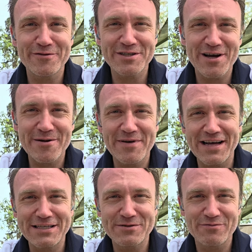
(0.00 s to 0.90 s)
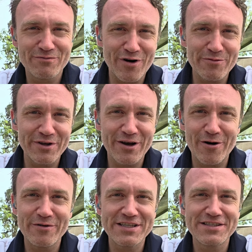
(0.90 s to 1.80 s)
overtime, as probably
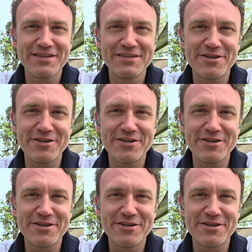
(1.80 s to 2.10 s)
always